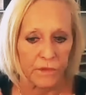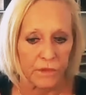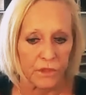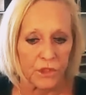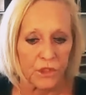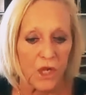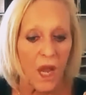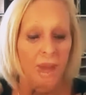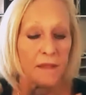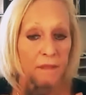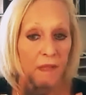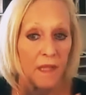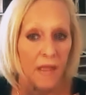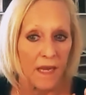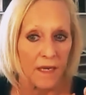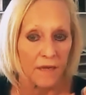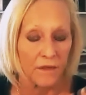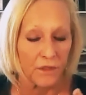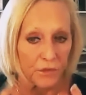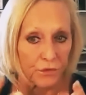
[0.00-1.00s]
shine the
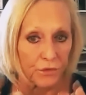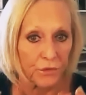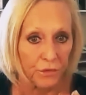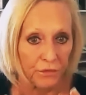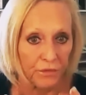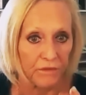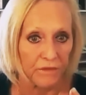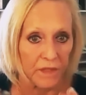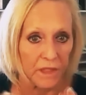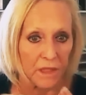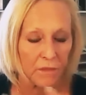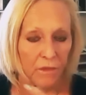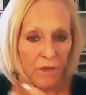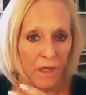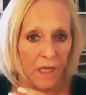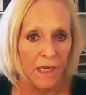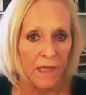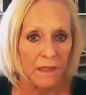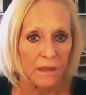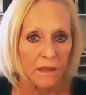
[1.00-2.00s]
light of the truth of it.
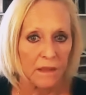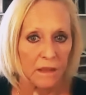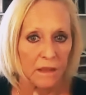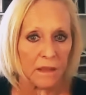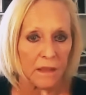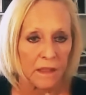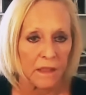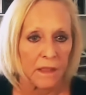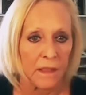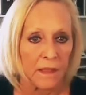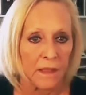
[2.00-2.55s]
Right. Right.